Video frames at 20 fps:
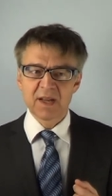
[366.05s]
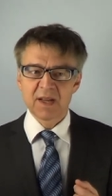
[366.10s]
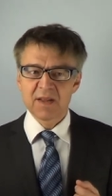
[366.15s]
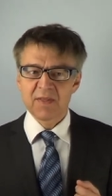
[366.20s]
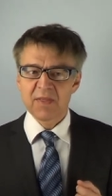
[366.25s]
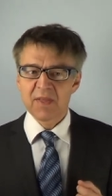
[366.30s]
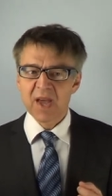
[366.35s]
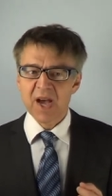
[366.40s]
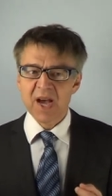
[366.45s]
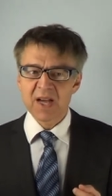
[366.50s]

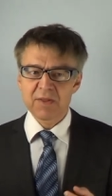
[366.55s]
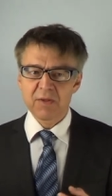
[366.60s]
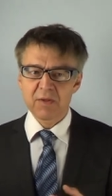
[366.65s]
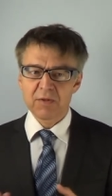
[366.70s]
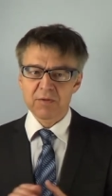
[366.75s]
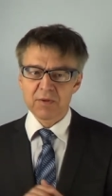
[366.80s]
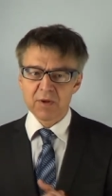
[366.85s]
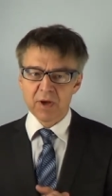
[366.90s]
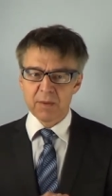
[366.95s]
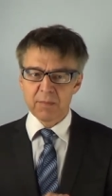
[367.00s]
is the
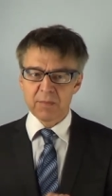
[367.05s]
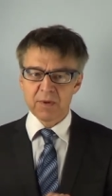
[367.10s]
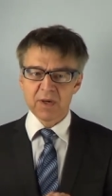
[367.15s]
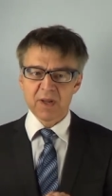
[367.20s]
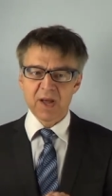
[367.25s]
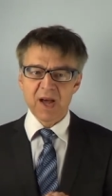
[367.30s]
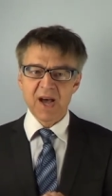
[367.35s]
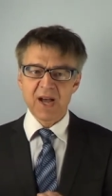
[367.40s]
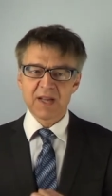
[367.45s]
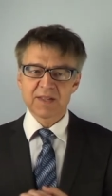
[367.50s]
isothermal
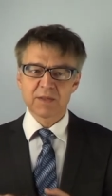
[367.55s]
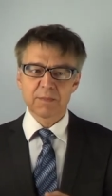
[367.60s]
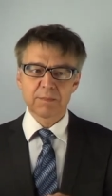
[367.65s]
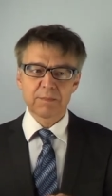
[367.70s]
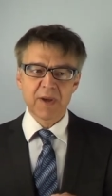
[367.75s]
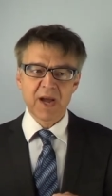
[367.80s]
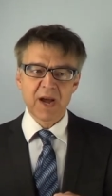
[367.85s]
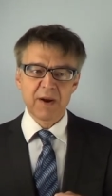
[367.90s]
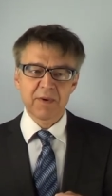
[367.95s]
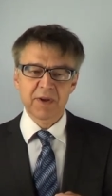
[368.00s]

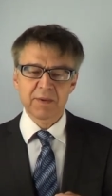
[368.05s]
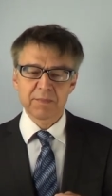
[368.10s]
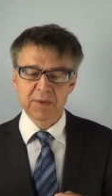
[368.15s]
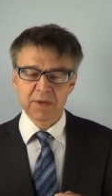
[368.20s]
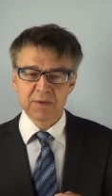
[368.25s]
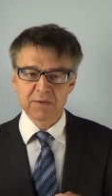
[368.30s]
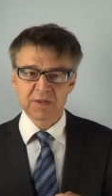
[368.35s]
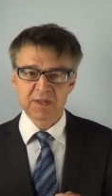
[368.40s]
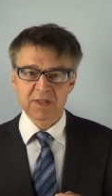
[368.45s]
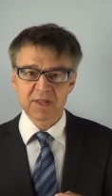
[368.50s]
isobaric
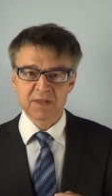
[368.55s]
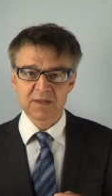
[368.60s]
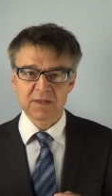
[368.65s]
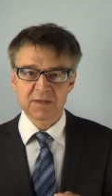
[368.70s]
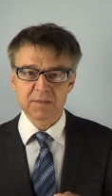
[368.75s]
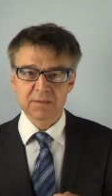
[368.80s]
process.